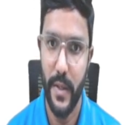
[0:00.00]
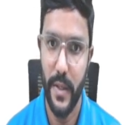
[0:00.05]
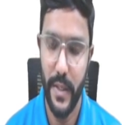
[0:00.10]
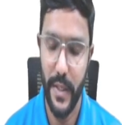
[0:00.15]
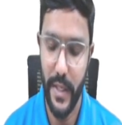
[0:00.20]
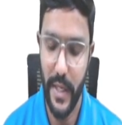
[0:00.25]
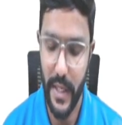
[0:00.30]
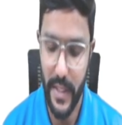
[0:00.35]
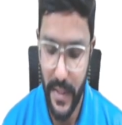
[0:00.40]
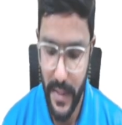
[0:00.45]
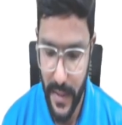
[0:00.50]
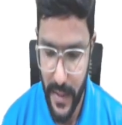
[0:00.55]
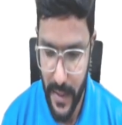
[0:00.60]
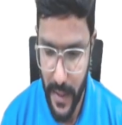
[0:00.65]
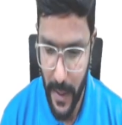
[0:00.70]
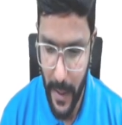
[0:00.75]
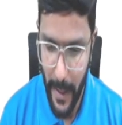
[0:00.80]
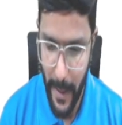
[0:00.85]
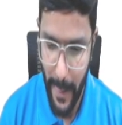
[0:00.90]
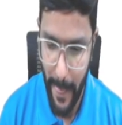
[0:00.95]
Yes,
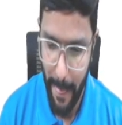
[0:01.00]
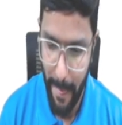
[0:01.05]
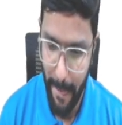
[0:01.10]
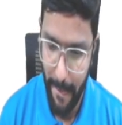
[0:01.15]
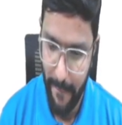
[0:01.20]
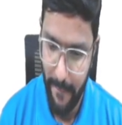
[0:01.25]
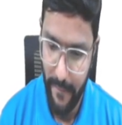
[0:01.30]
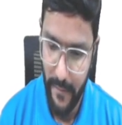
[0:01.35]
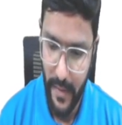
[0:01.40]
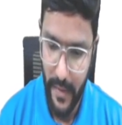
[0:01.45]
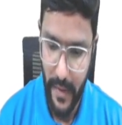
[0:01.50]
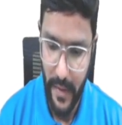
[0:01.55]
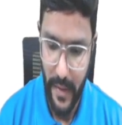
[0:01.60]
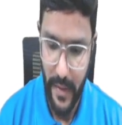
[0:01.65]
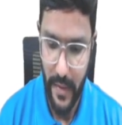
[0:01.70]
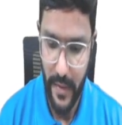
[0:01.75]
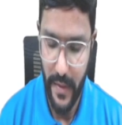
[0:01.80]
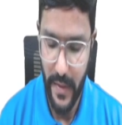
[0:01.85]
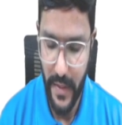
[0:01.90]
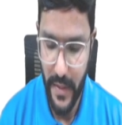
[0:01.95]
sir.
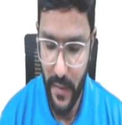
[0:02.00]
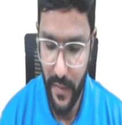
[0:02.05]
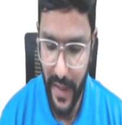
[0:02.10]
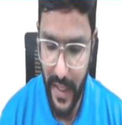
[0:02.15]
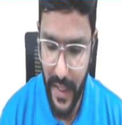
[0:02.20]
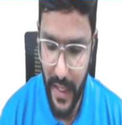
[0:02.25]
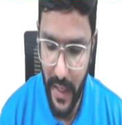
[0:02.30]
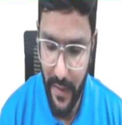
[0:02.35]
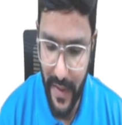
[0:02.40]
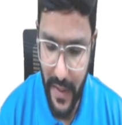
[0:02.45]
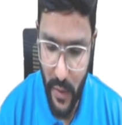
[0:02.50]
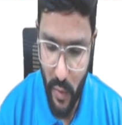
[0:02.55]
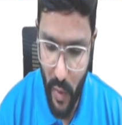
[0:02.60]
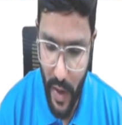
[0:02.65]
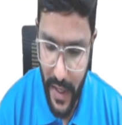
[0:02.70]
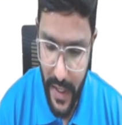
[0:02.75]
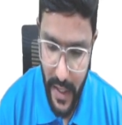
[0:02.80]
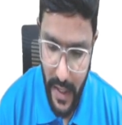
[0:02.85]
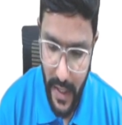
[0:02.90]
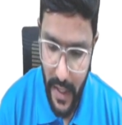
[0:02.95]
This will give us
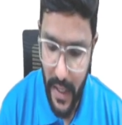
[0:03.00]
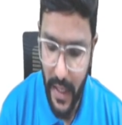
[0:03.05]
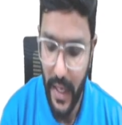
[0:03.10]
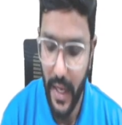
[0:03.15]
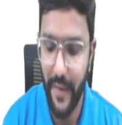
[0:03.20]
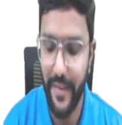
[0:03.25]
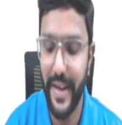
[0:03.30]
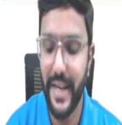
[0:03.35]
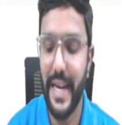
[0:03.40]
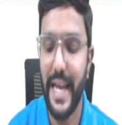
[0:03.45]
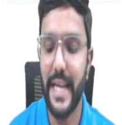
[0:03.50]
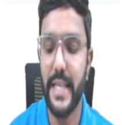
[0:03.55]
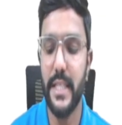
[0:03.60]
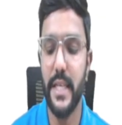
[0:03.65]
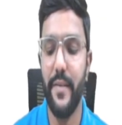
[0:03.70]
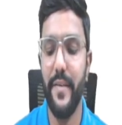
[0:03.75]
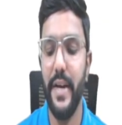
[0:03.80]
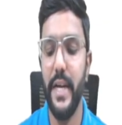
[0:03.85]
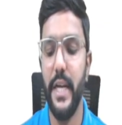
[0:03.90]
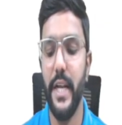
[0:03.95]
what?
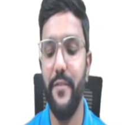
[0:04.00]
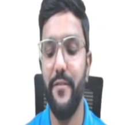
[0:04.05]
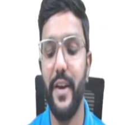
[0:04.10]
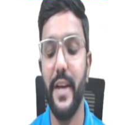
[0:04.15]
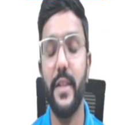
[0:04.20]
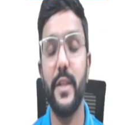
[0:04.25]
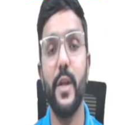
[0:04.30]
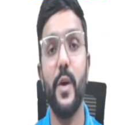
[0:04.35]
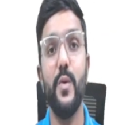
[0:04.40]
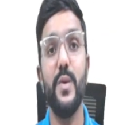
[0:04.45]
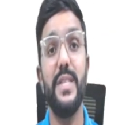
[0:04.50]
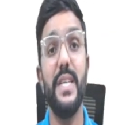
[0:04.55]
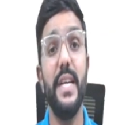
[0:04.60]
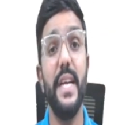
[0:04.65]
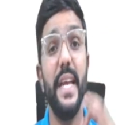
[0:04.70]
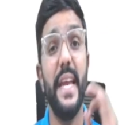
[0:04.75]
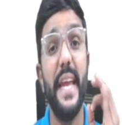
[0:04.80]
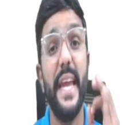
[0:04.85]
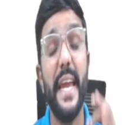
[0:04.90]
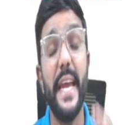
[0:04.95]
11,75,000
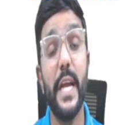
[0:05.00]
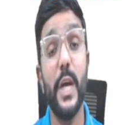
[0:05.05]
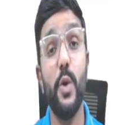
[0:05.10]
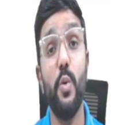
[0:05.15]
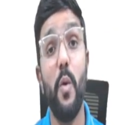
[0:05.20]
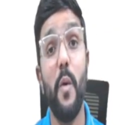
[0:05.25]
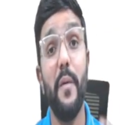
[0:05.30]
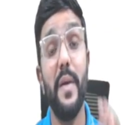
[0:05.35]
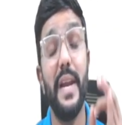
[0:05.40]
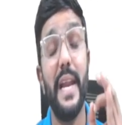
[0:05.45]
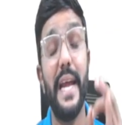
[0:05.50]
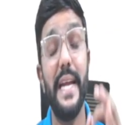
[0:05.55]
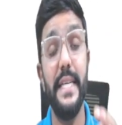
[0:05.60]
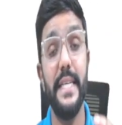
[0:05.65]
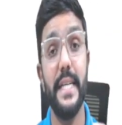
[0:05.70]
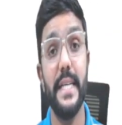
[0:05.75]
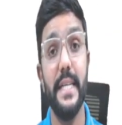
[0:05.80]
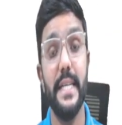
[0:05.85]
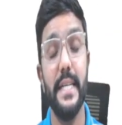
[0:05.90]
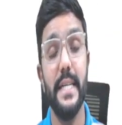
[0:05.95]

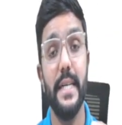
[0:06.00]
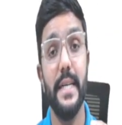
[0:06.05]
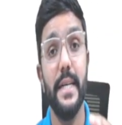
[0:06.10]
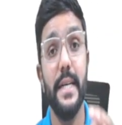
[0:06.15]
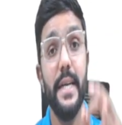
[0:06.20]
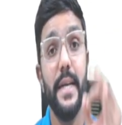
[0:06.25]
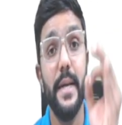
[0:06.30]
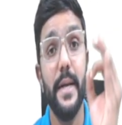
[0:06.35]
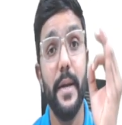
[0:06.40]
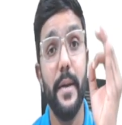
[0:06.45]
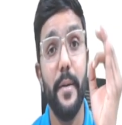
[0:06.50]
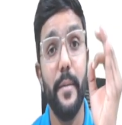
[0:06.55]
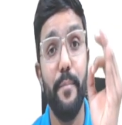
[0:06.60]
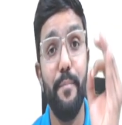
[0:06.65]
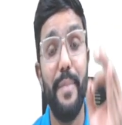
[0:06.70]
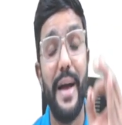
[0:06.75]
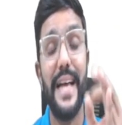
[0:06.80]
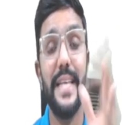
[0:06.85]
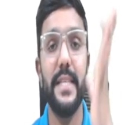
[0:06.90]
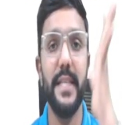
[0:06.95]
equivalent
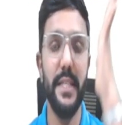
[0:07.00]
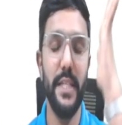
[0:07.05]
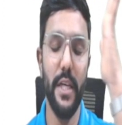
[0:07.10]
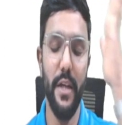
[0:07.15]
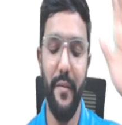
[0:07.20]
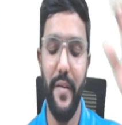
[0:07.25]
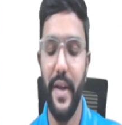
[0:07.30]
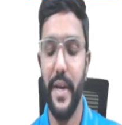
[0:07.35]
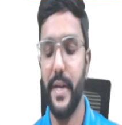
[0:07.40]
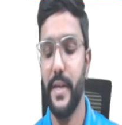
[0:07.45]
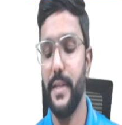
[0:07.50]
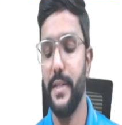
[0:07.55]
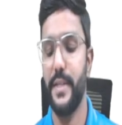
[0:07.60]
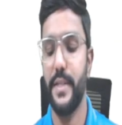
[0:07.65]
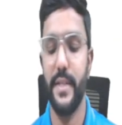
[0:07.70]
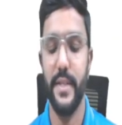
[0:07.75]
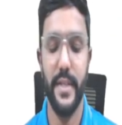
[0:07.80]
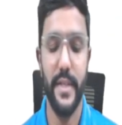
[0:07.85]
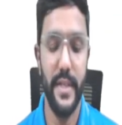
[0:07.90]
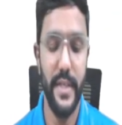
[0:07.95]
passenger
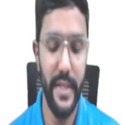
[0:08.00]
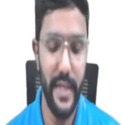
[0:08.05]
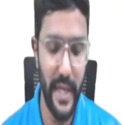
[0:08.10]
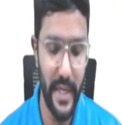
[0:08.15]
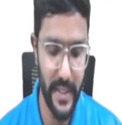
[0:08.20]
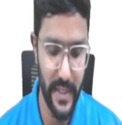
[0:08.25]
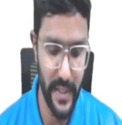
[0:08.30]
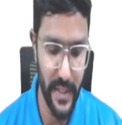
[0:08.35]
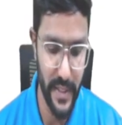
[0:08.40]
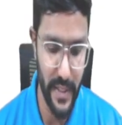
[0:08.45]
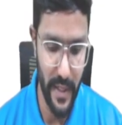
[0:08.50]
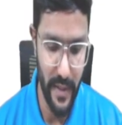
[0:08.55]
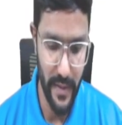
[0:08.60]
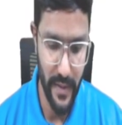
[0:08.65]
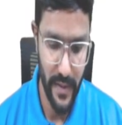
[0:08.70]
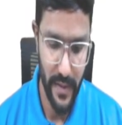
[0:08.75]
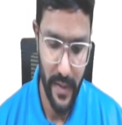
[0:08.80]
vehicles. Yes, sir.